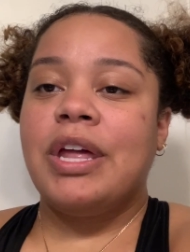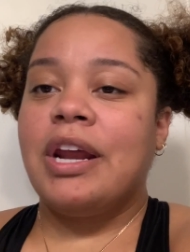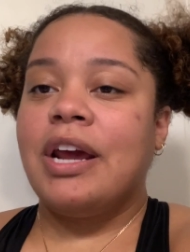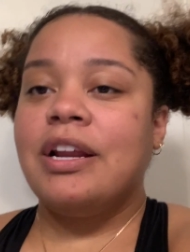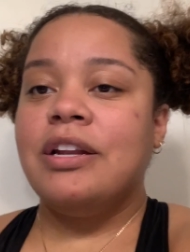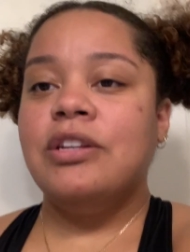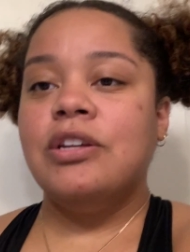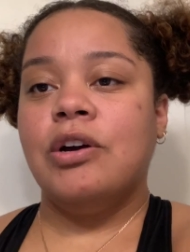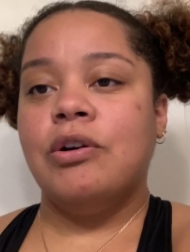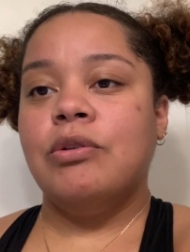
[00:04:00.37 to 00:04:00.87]
I
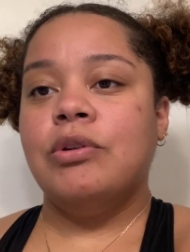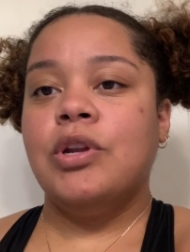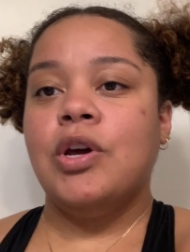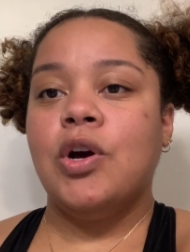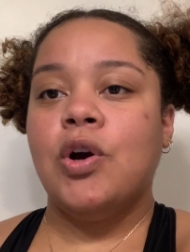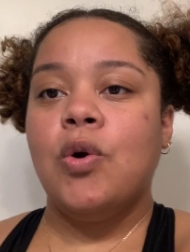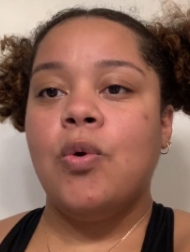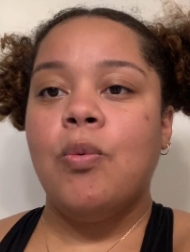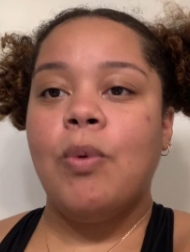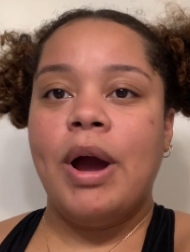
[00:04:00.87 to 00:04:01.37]
don't
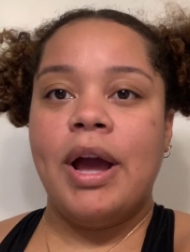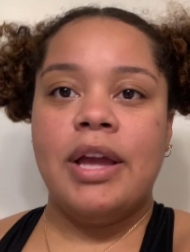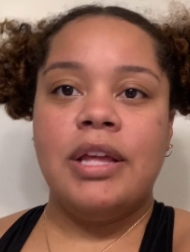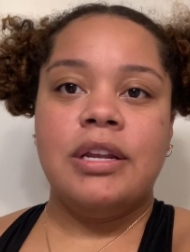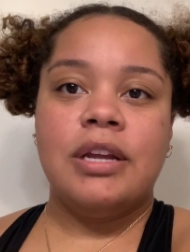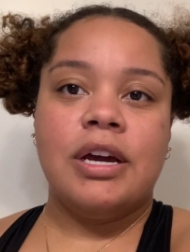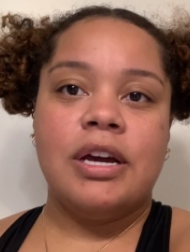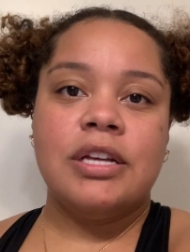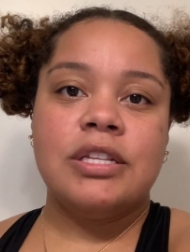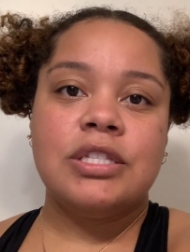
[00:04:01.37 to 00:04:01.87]
know. Why
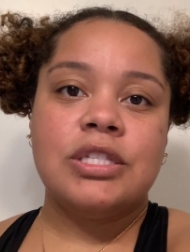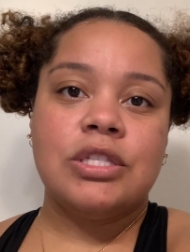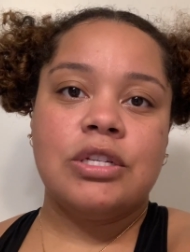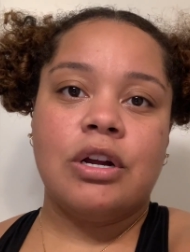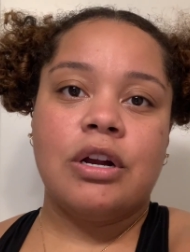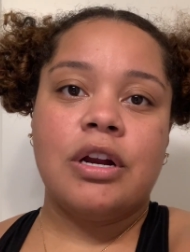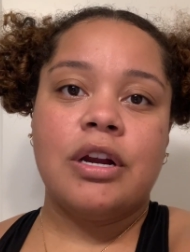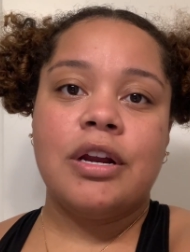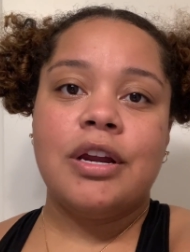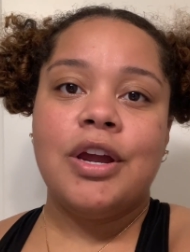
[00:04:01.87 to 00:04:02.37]
not
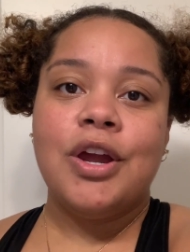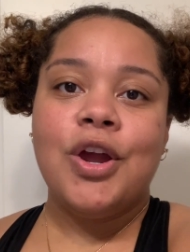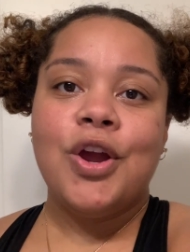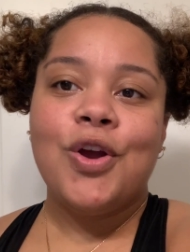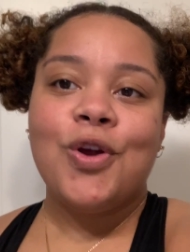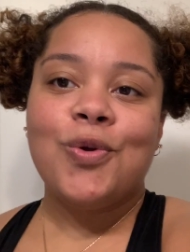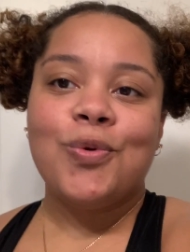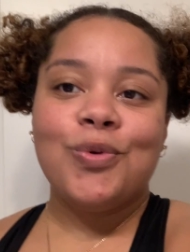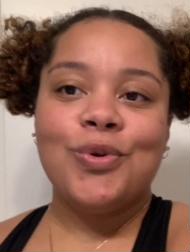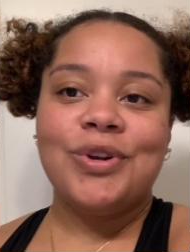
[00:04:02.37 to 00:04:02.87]
start
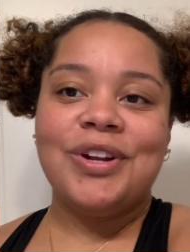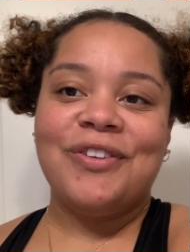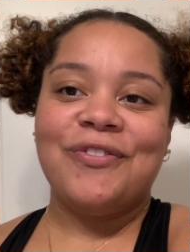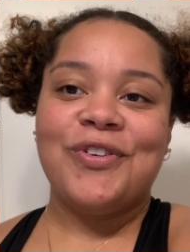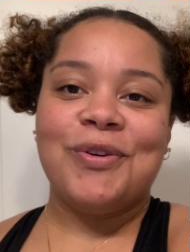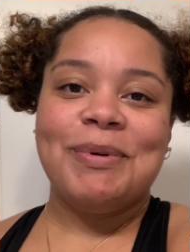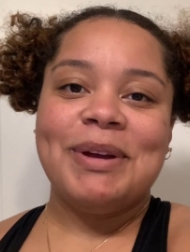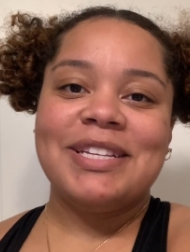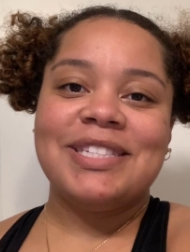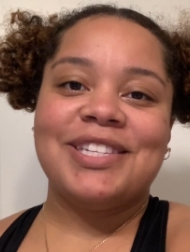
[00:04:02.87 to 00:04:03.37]
rooting
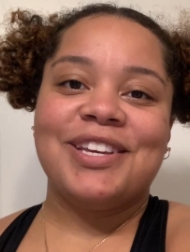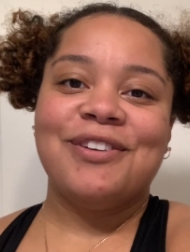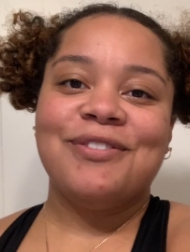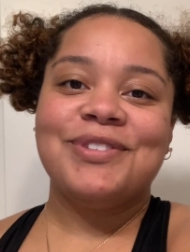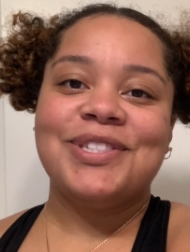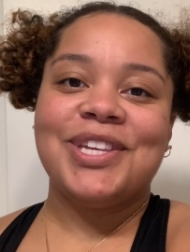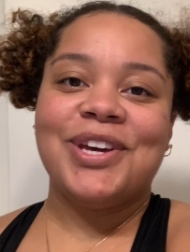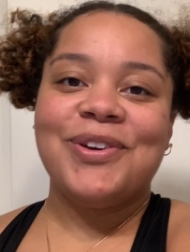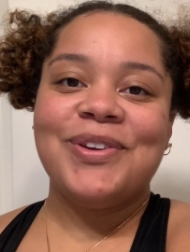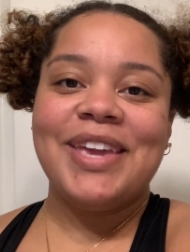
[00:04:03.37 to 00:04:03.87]
for myself?
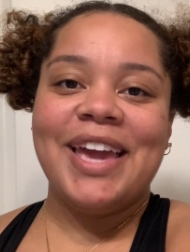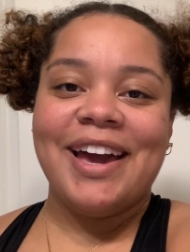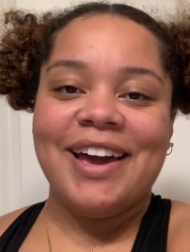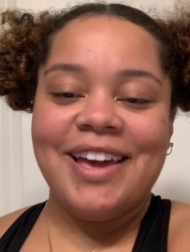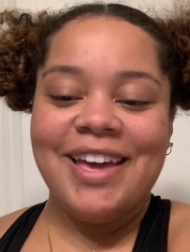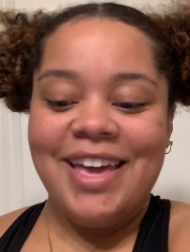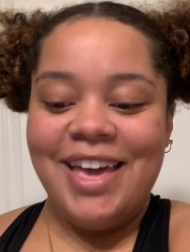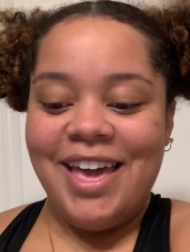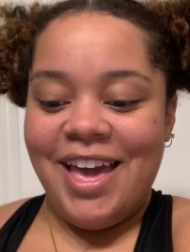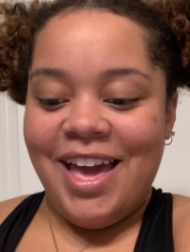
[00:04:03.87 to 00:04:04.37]
So yeah,
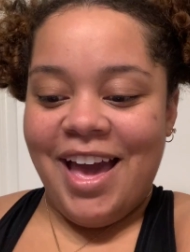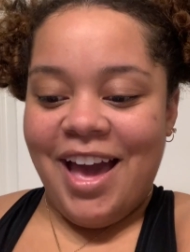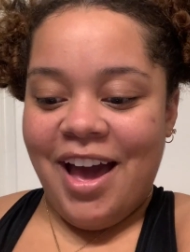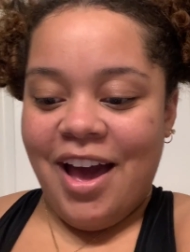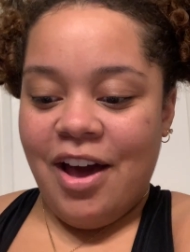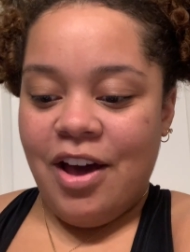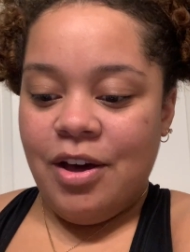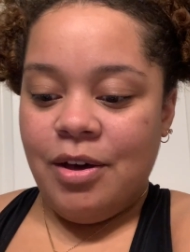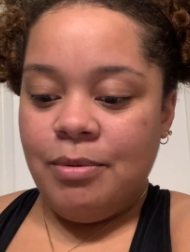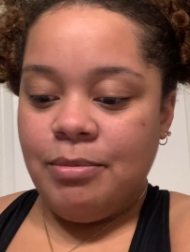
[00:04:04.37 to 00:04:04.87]

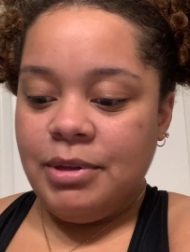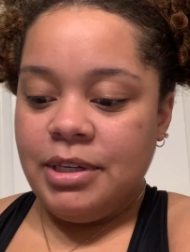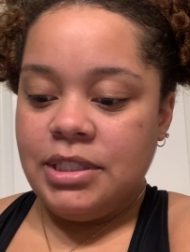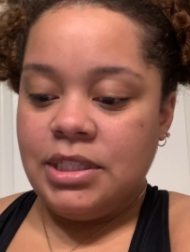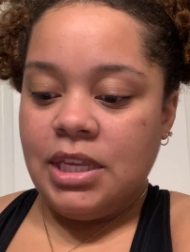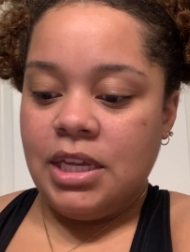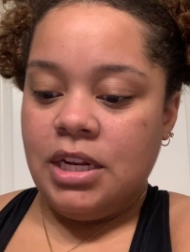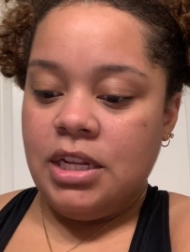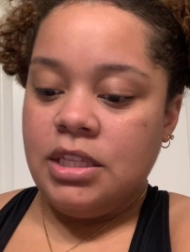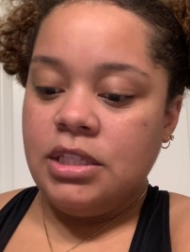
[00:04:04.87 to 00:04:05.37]
let's
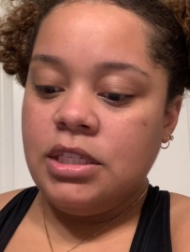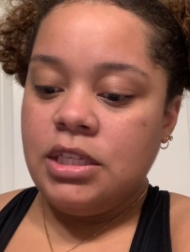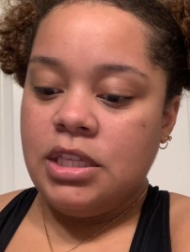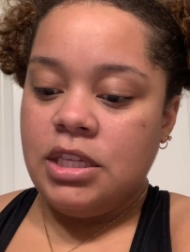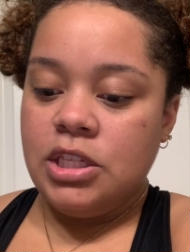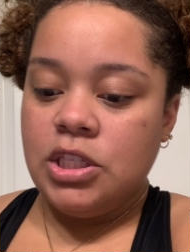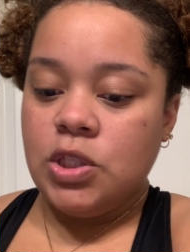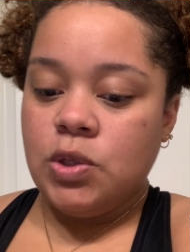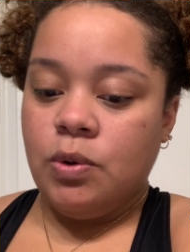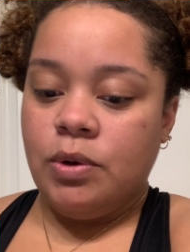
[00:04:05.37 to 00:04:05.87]
get into
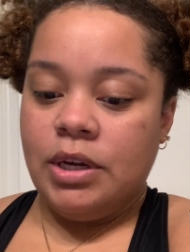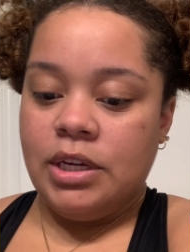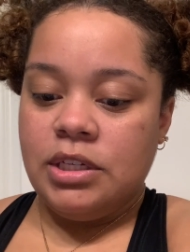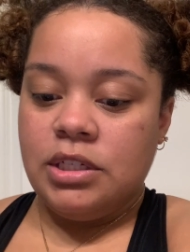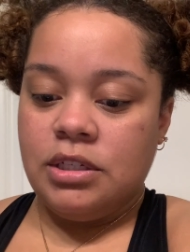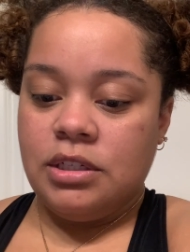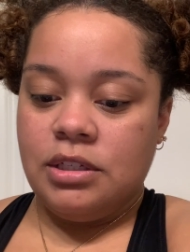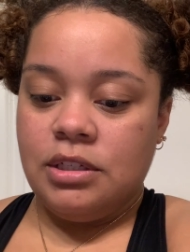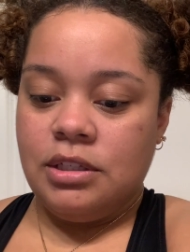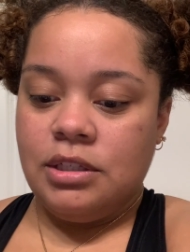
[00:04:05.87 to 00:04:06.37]
these
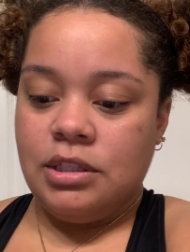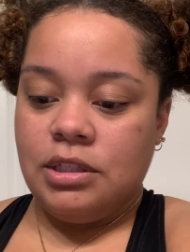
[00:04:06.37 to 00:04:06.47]
questions.